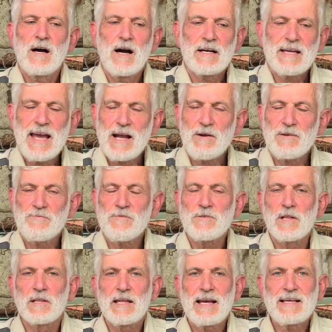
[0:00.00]
caring for
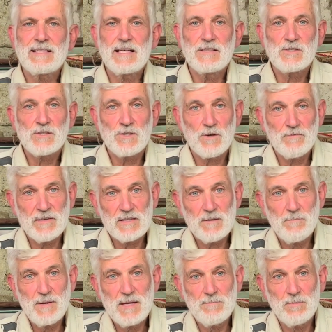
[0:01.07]
the land and serving the
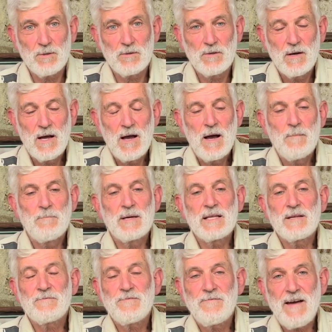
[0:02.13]
people. But
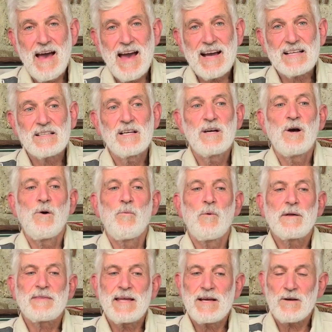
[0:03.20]
in fact,
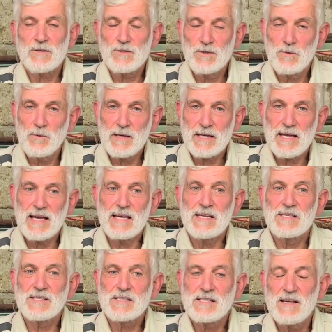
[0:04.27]
what they are doing
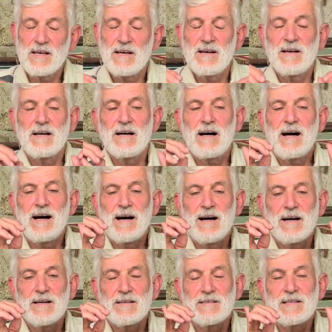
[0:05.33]
is
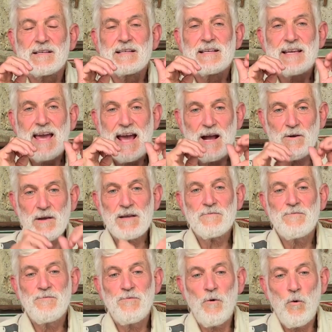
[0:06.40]
caring
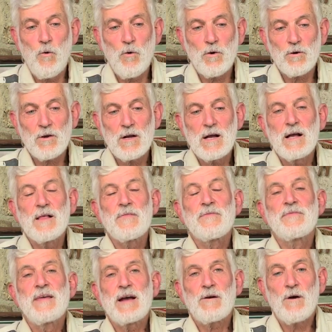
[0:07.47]
for
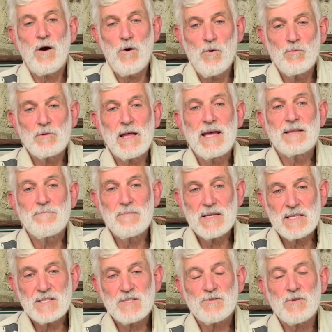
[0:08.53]
their own
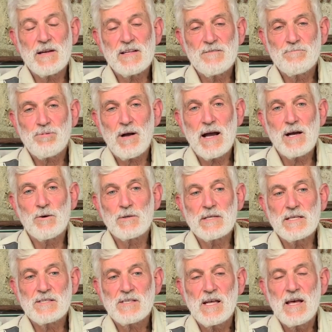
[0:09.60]
administrative
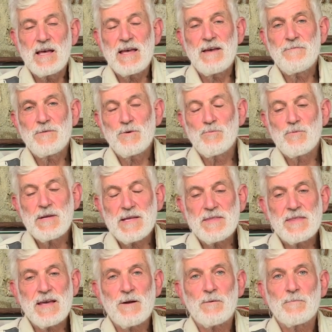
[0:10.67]
priorities. If you read
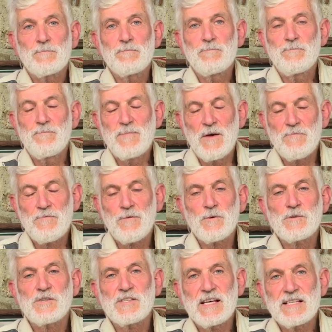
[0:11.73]
the
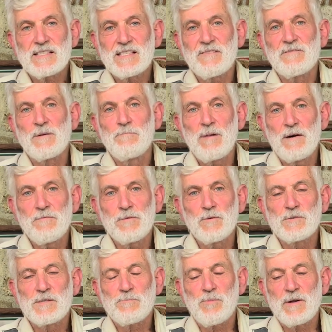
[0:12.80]
first sentence of the Buffalo
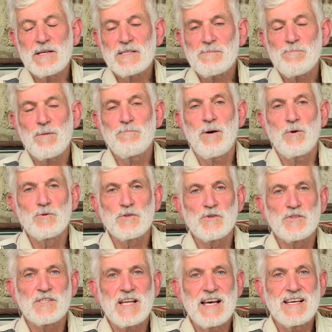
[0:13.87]
Springs proposal
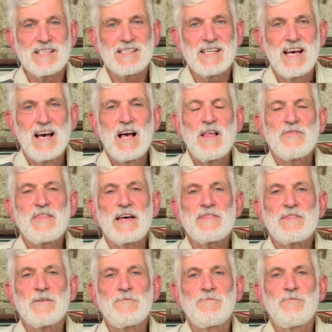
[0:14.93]
says that
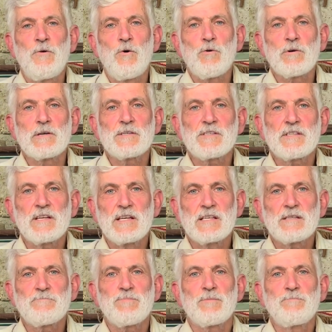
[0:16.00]
the forest
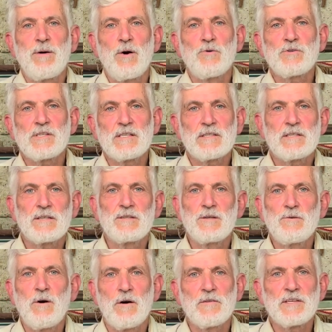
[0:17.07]
is proposing to
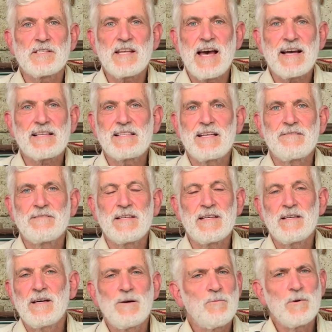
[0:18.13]
do all this activity.
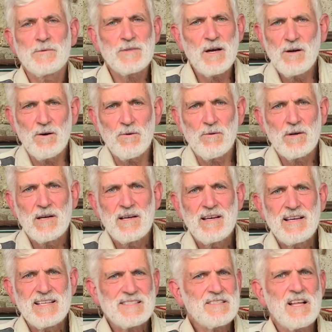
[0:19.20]
Well, no.
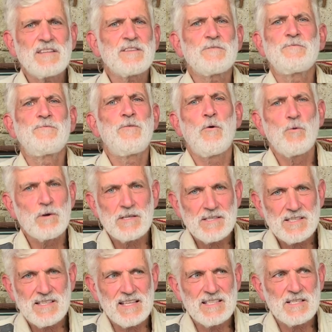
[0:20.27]
It's not the
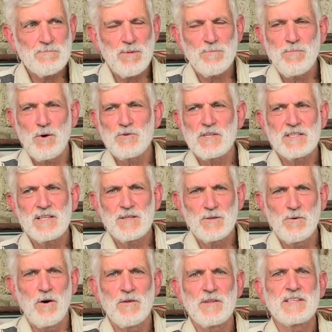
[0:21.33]
forest that is proposing to
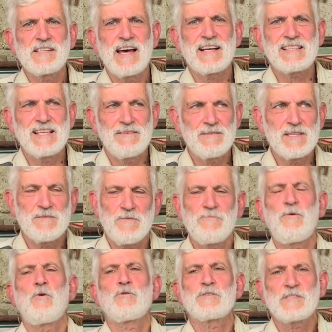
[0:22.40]
do all this activity. The
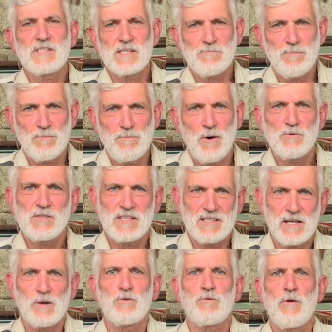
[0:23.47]
forest is proposing to
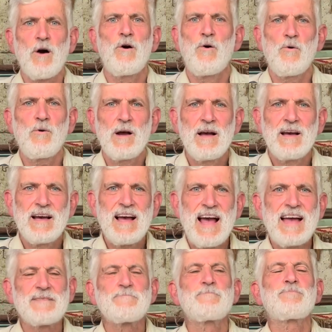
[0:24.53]
grow
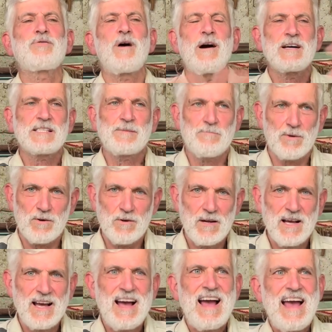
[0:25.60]
and prosper
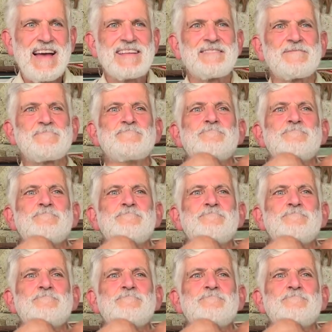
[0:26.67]
and